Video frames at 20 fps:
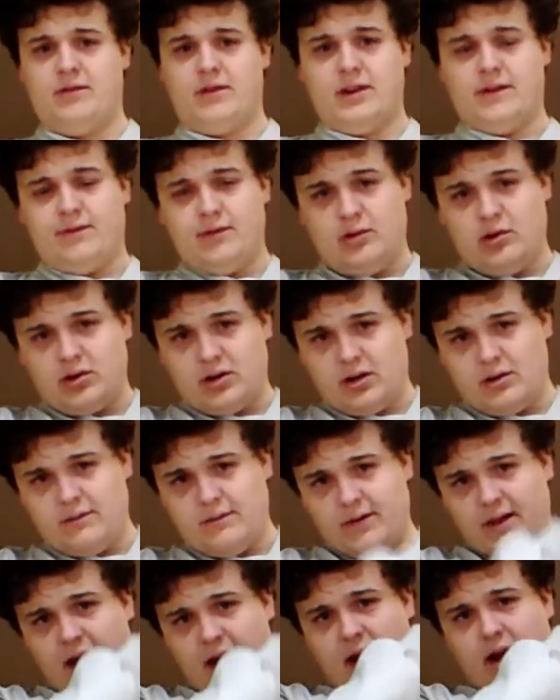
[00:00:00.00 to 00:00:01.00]
if you look
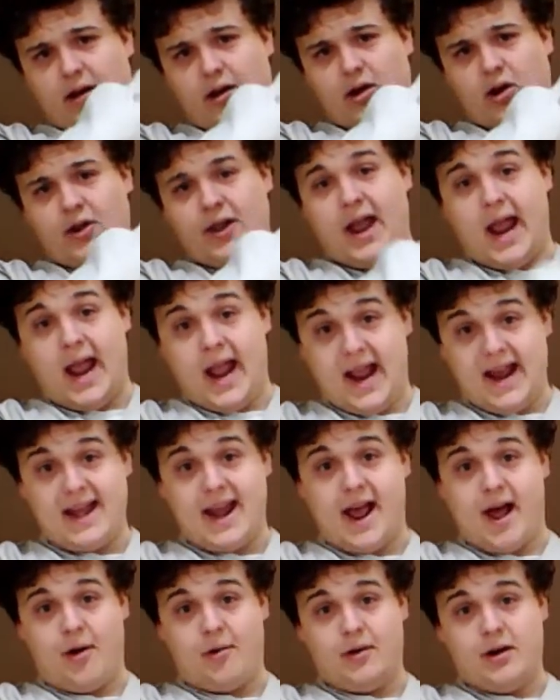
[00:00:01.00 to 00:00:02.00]
on the
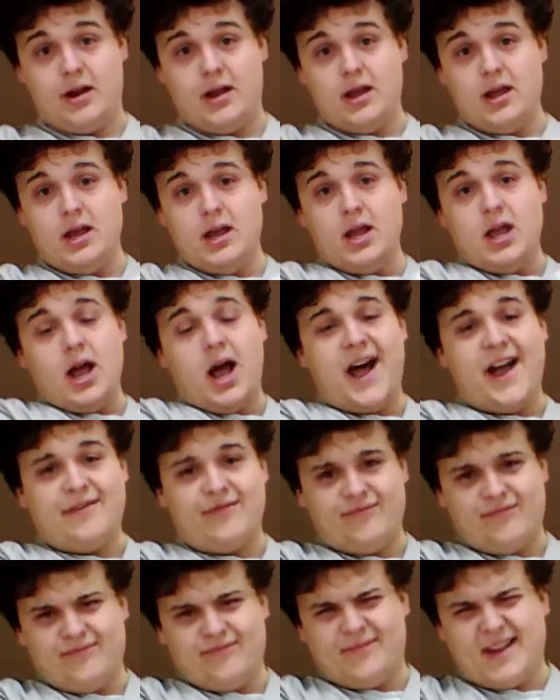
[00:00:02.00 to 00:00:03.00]
handout,
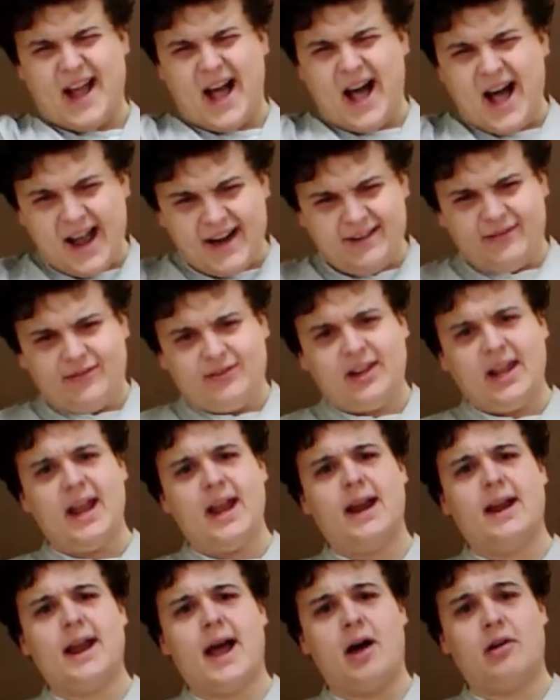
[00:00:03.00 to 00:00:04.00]
I've kind of
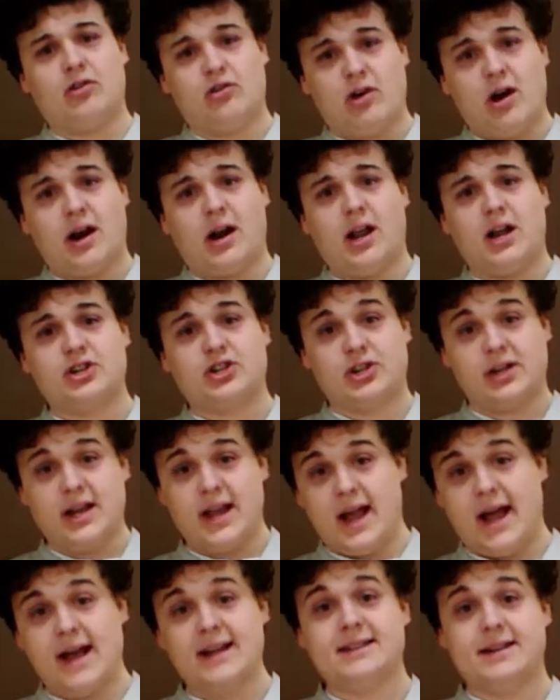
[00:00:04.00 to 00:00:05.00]
laid out
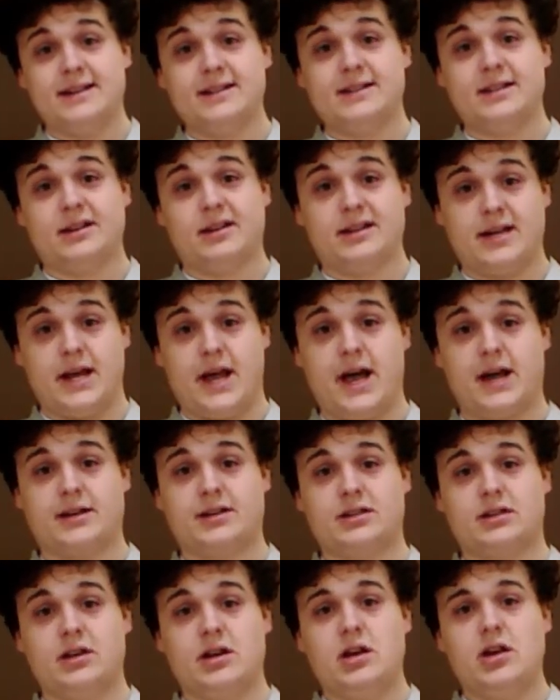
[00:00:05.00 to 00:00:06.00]
chronologically as it is in the
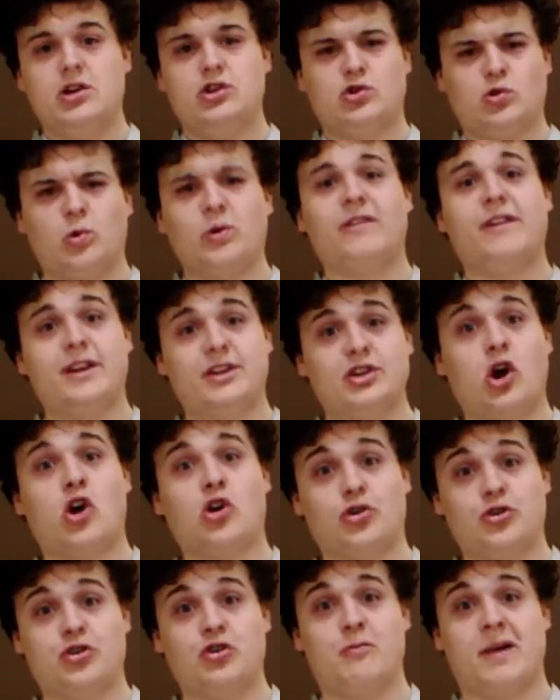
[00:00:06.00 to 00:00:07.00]
text, sort of his
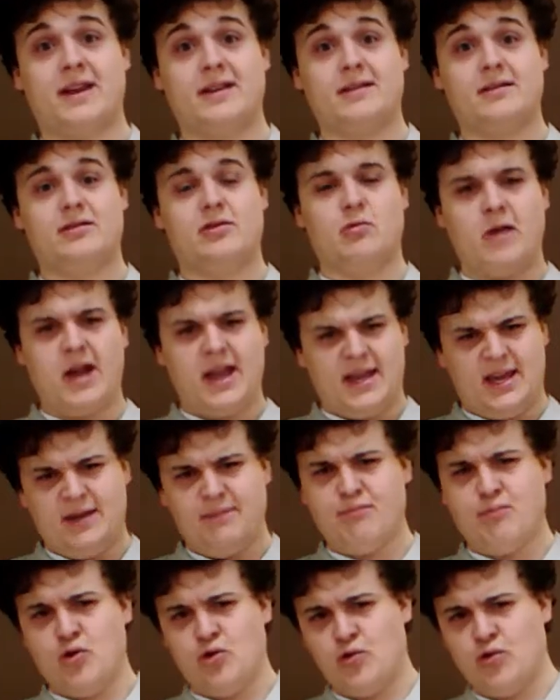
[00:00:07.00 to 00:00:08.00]
argument, the way he
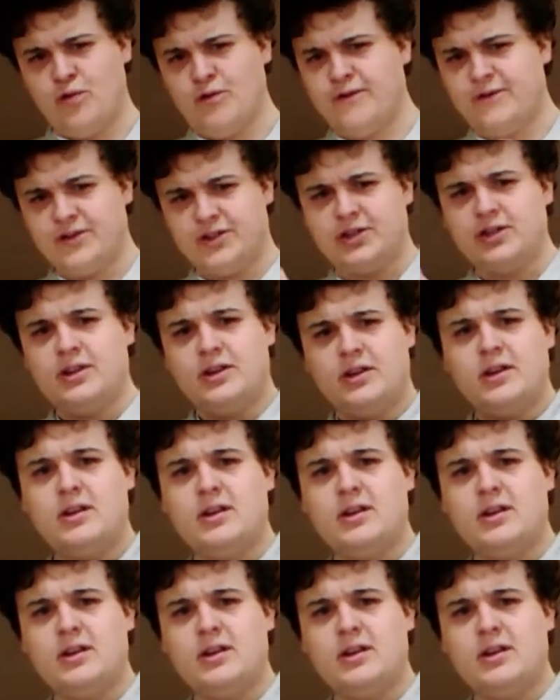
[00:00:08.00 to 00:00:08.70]
moves.